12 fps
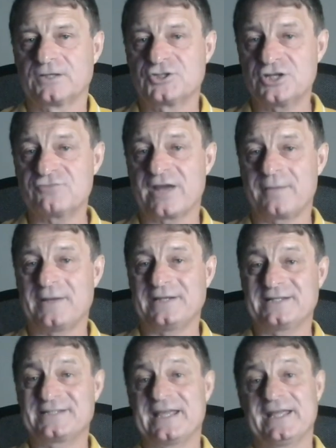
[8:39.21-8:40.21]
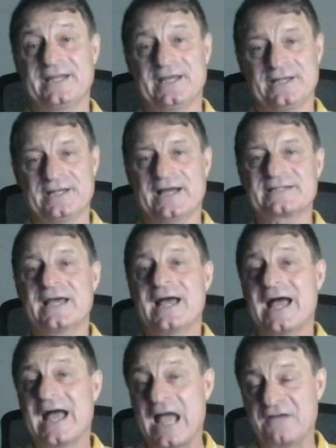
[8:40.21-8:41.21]
She recommended taking it at night
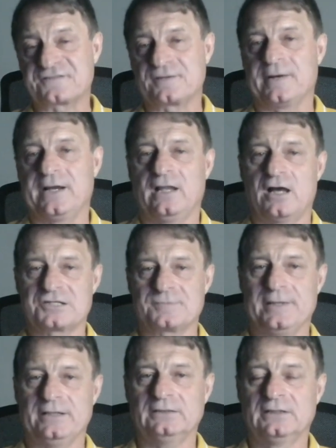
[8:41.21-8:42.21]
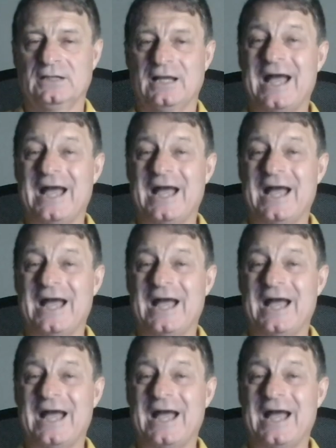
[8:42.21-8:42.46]
after my last meal.